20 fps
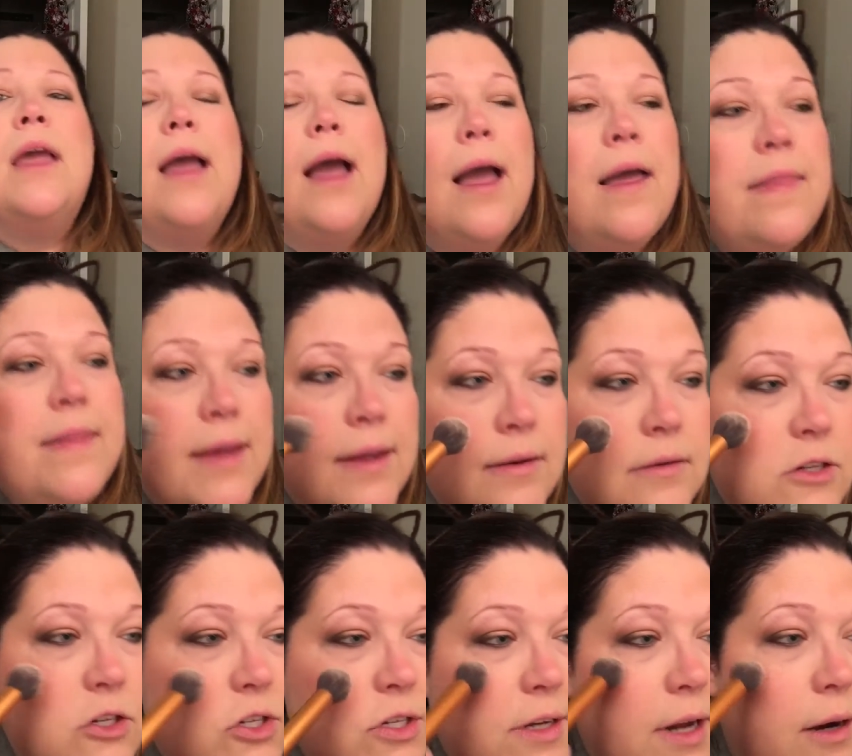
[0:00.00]
And then
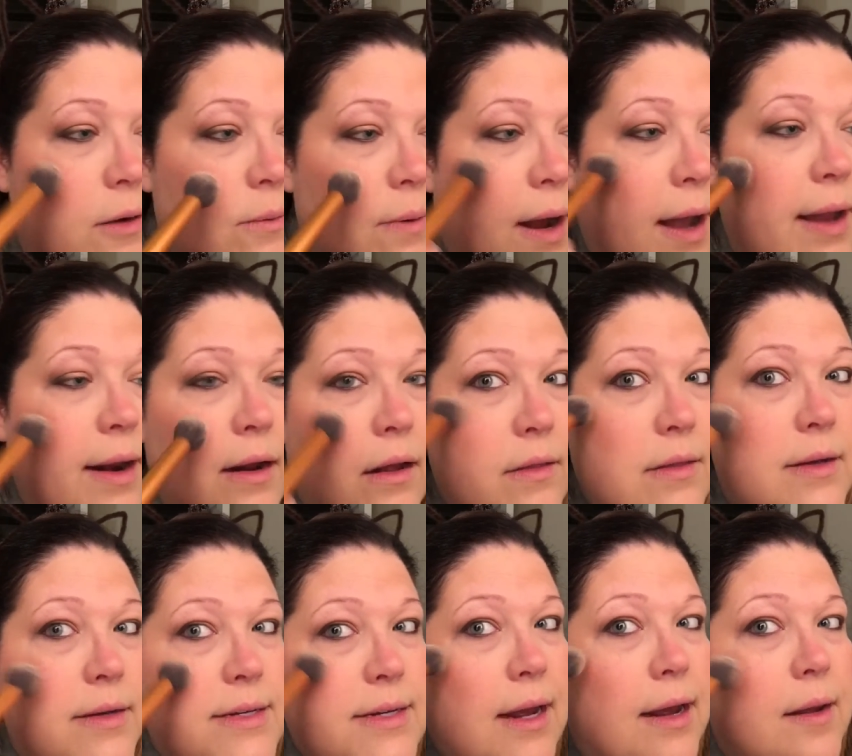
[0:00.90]
just go right on
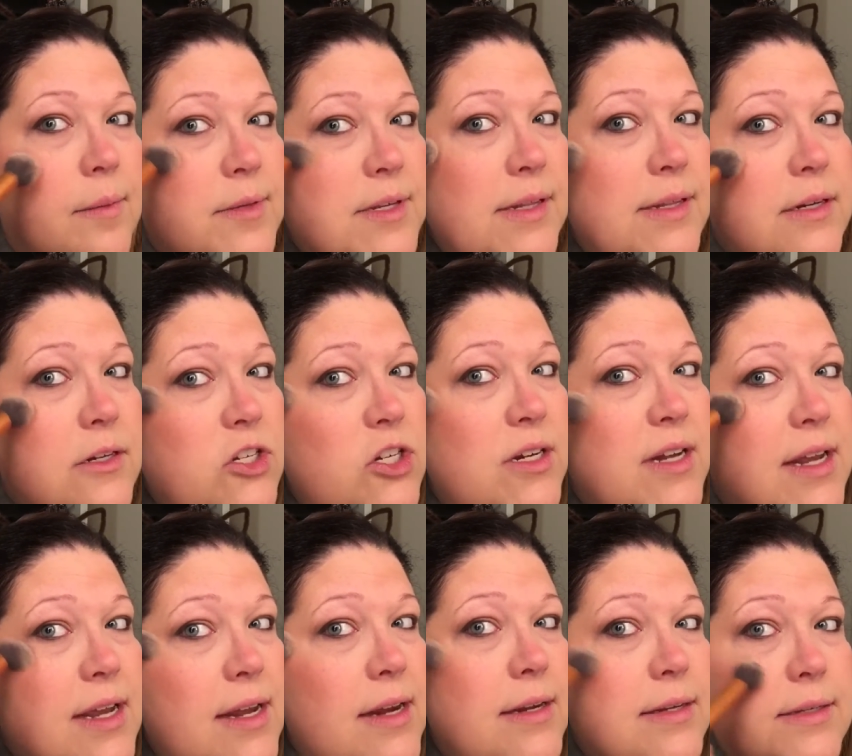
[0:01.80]
the tops of the
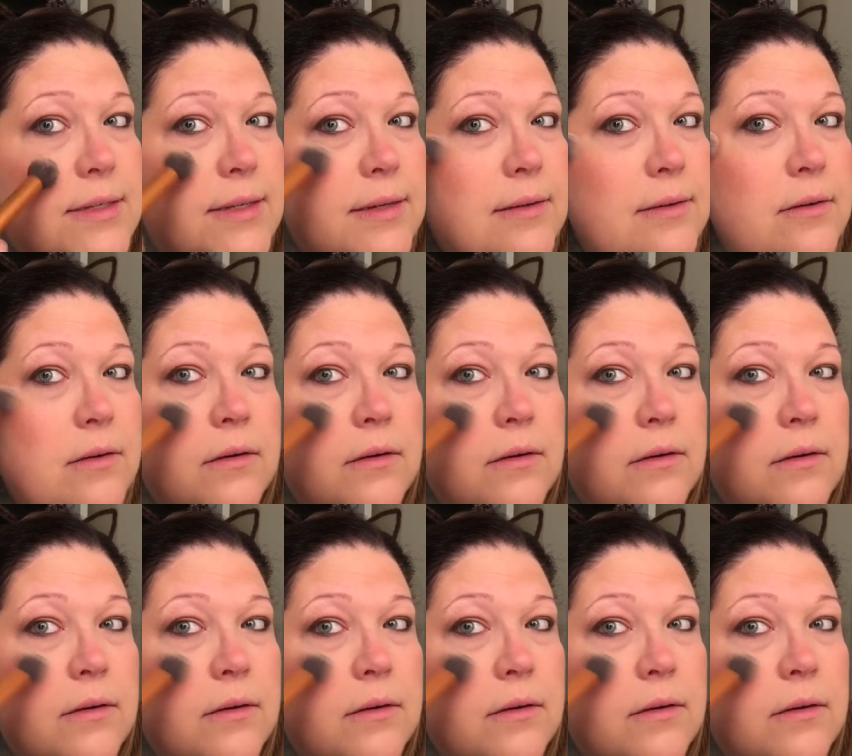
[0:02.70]
cheeks.